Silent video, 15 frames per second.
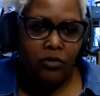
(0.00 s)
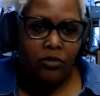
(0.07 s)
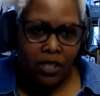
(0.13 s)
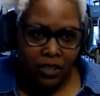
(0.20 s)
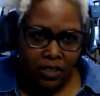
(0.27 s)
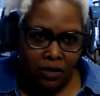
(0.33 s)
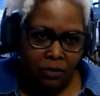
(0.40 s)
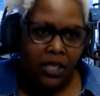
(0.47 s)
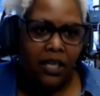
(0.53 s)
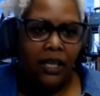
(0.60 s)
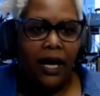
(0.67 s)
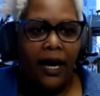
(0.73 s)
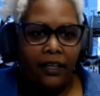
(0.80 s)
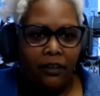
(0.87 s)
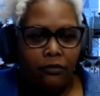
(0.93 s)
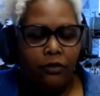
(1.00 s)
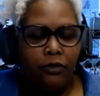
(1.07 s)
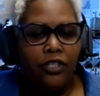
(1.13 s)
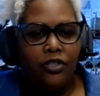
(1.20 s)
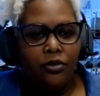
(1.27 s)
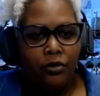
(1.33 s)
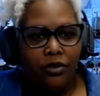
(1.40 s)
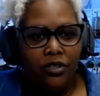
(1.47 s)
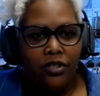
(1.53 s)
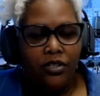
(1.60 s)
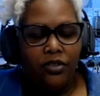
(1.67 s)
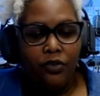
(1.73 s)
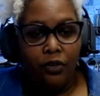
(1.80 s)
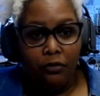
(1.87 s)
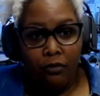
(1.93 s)
tend to be a lot of
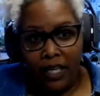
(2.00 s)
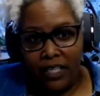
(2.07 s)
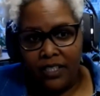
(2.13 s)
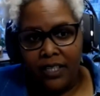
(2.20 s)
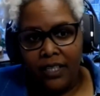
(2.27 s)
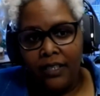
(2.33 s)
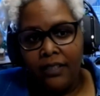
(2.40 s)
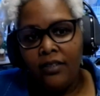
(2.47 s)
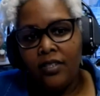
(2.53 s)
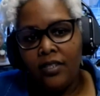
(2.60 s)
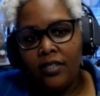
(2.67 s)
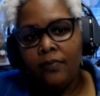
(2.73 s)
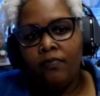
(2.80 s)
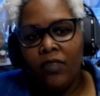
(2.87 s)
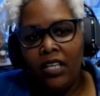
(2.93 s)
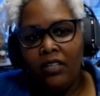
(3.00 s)
resources for residents